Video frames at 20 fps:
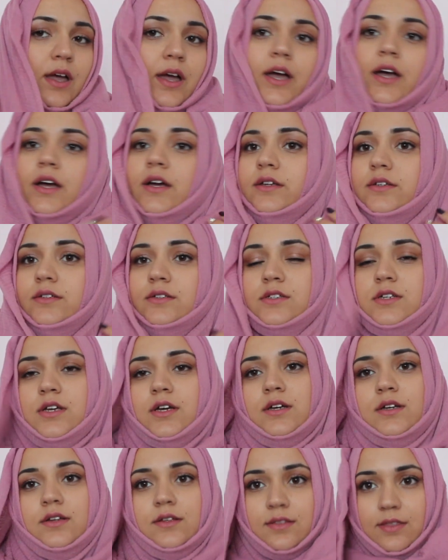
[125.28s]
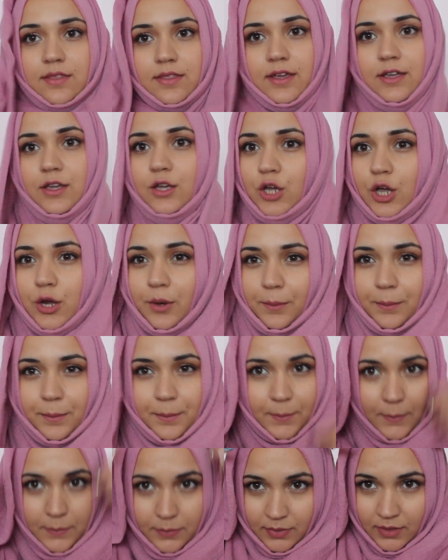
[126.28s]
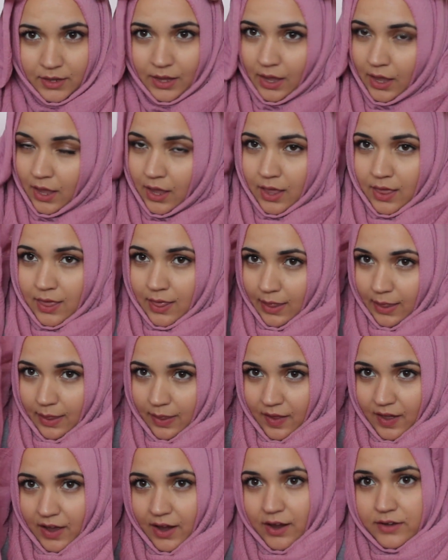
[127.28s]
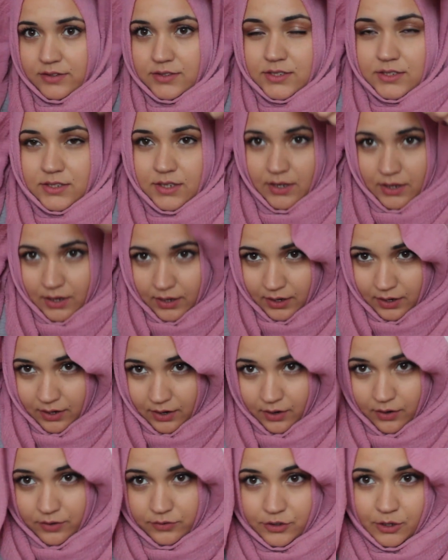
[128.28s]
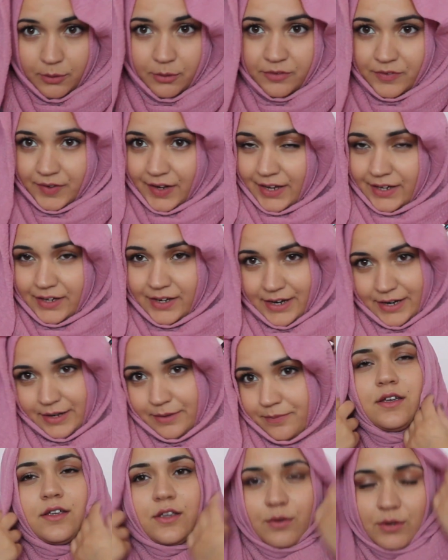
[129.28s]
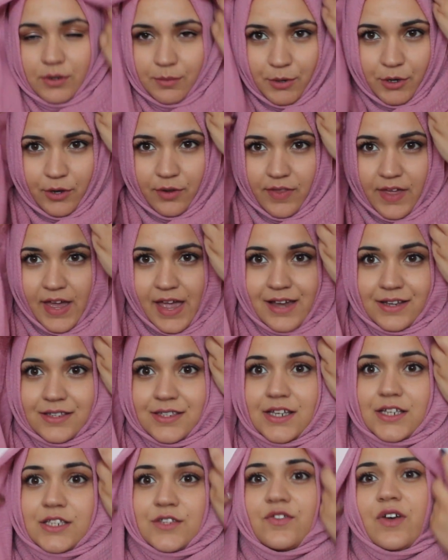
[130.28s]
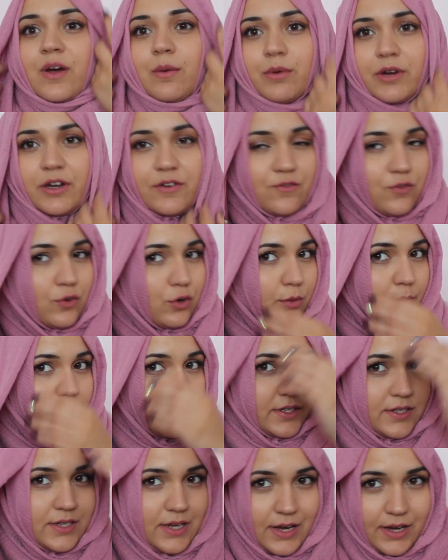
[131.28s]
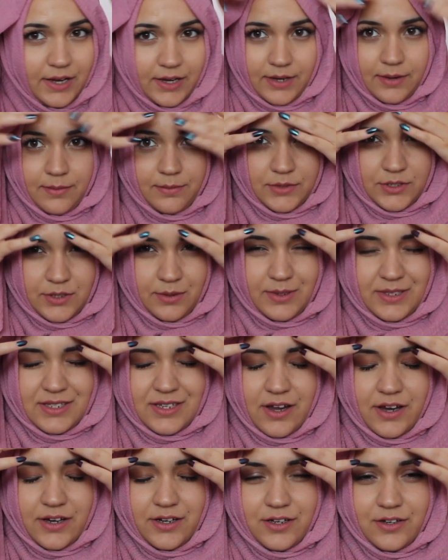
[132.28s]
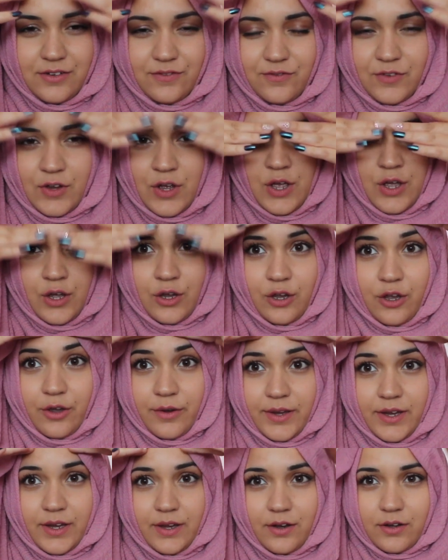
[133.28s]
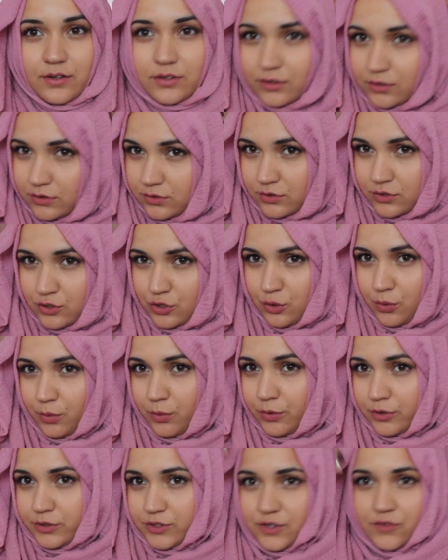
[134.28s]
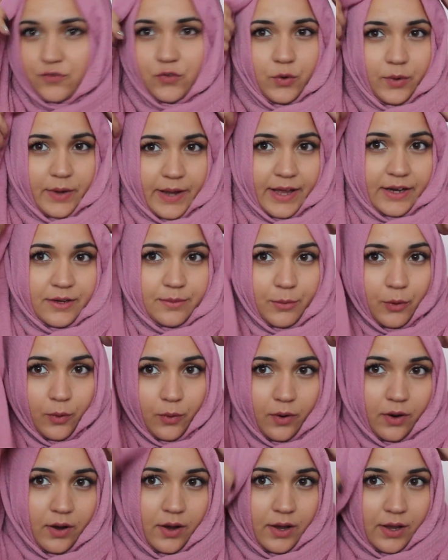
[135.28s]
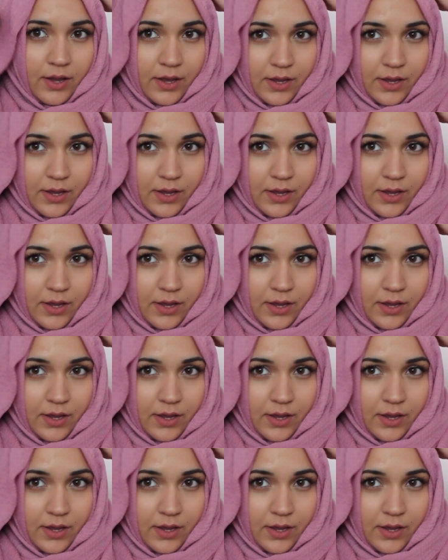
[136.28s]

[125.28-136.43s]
And there you go. That is on top of your head now. You want to pull the excess fabric forward um, so it's kind of going towards your forehead more.